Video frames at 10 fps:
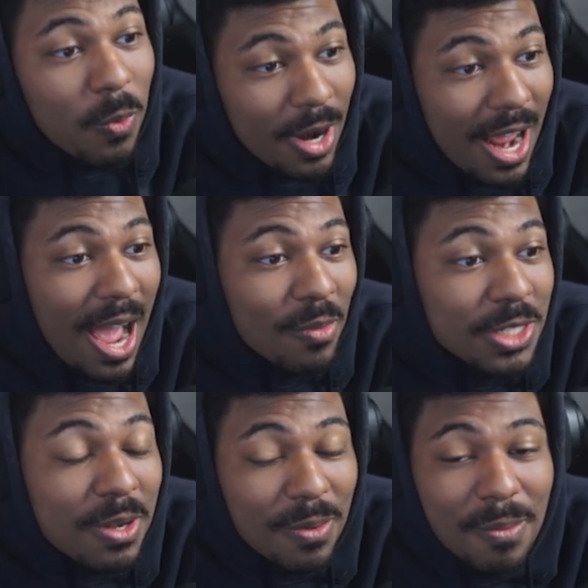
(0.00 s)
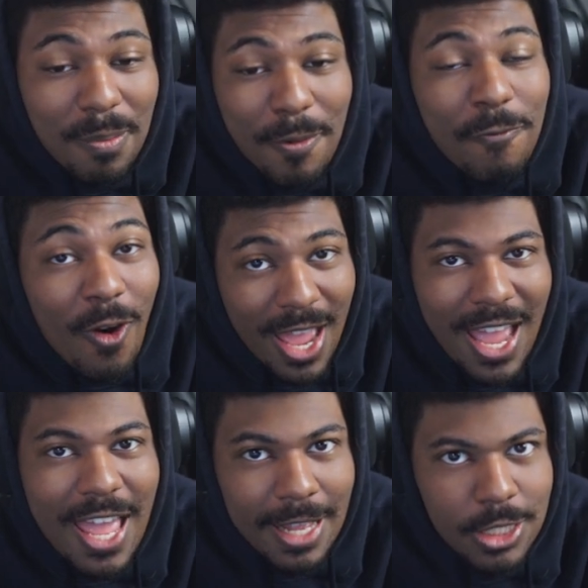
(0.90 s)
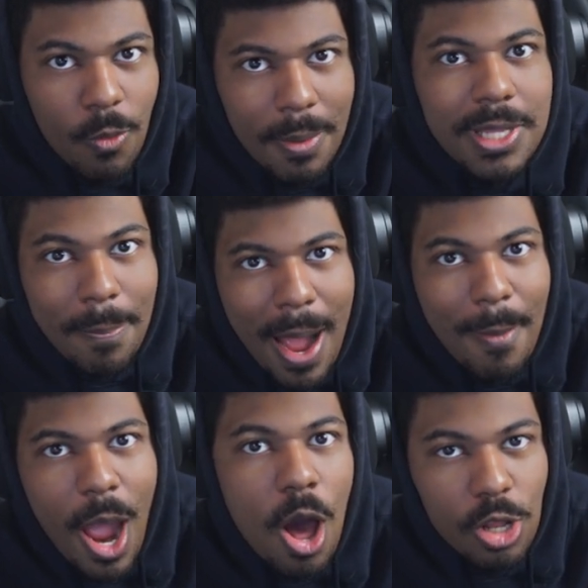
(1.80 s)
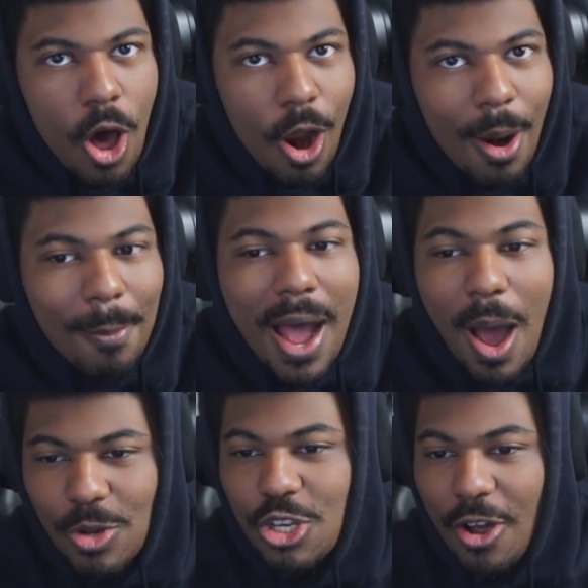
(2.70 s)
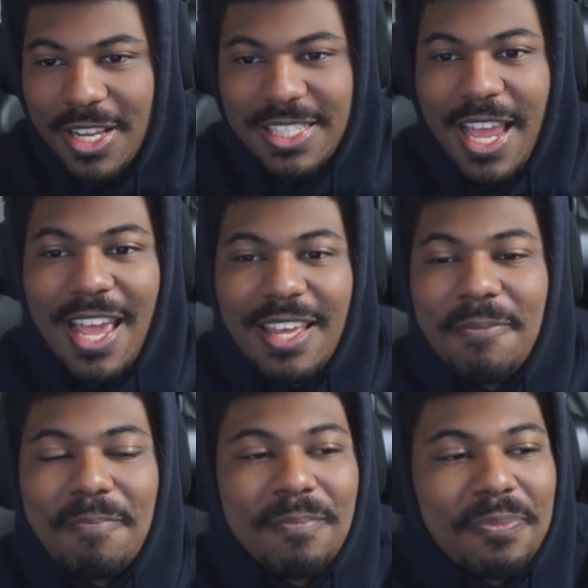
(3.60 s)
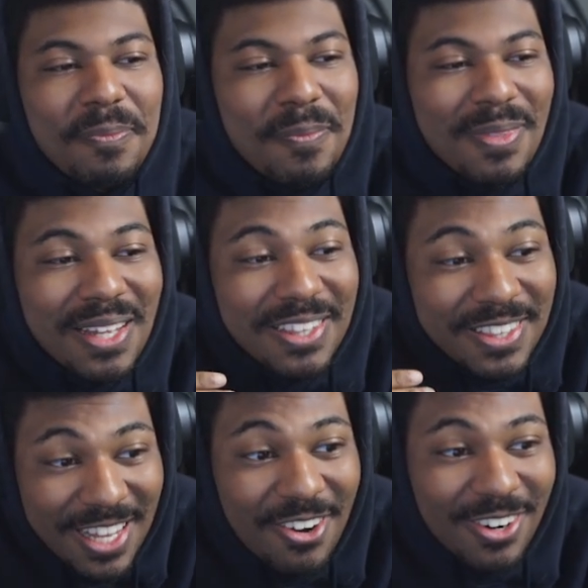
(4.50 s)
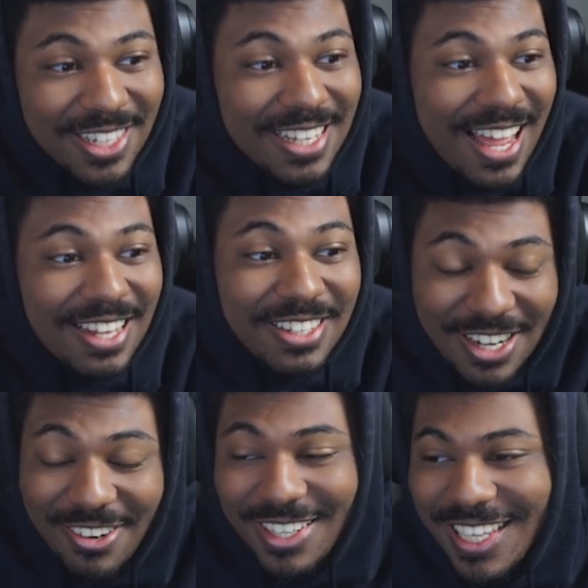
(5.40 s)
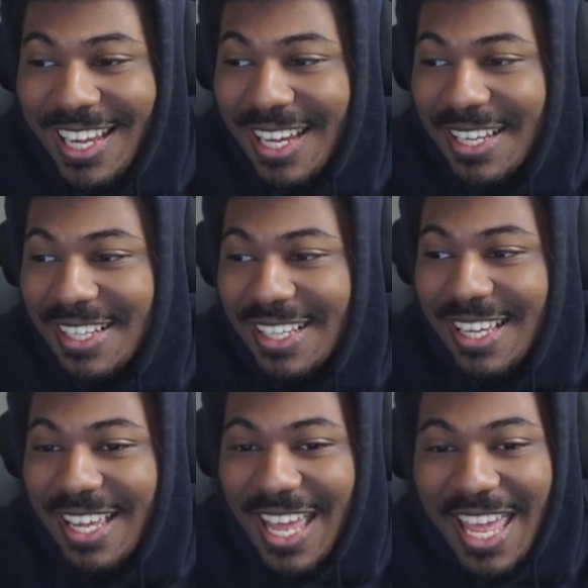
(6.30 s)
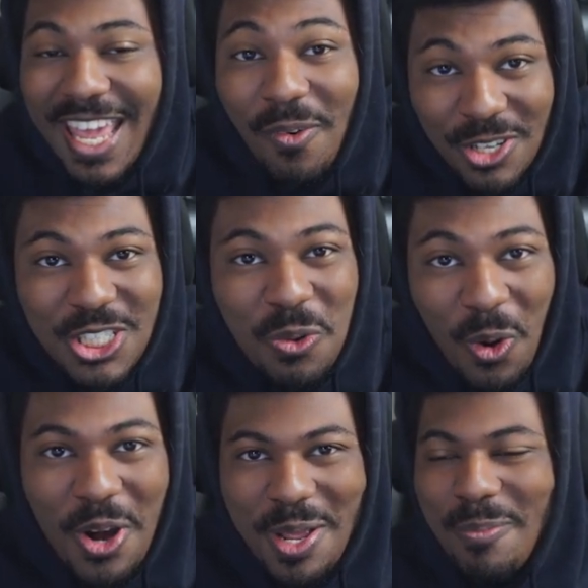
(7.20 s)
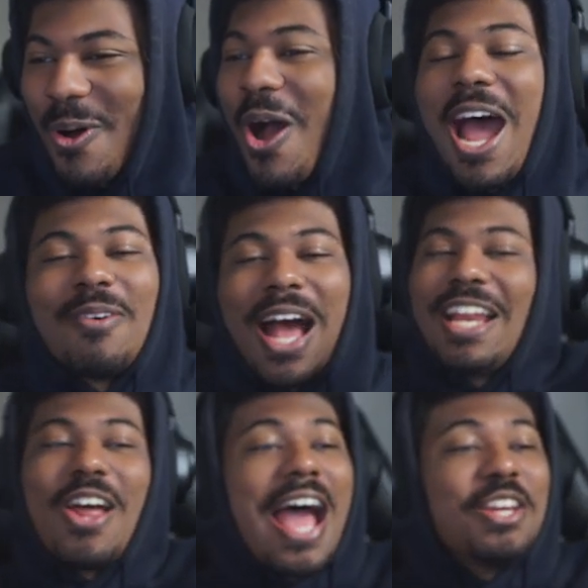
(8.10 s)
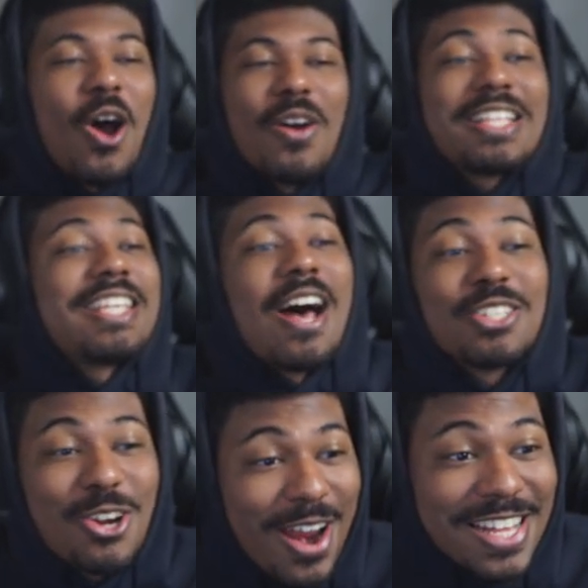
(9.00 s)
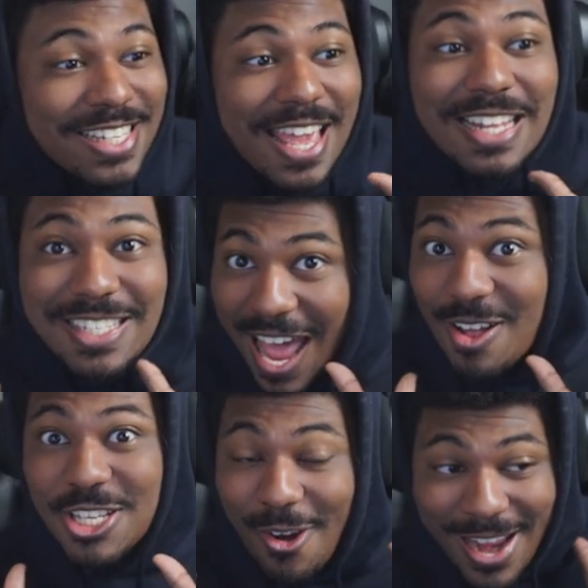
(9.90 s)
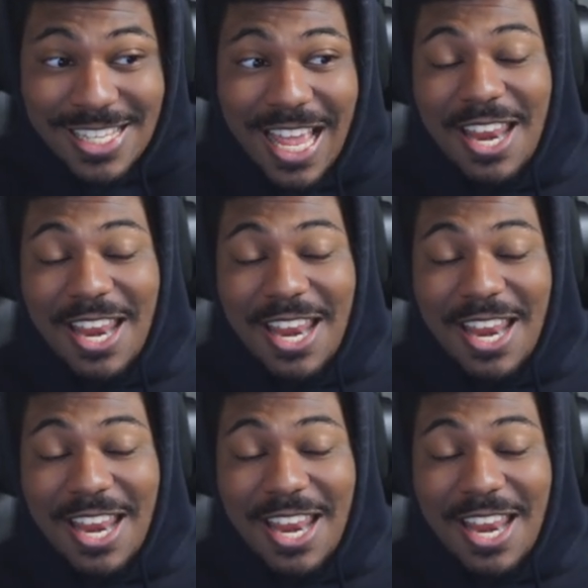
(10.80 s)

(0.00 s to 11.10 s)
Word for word: what I was before I got interrupted by my alarm. I was going to say literally like literally he was squirting, bro. I, I, I, know it sounds crazy. It sounds crazy.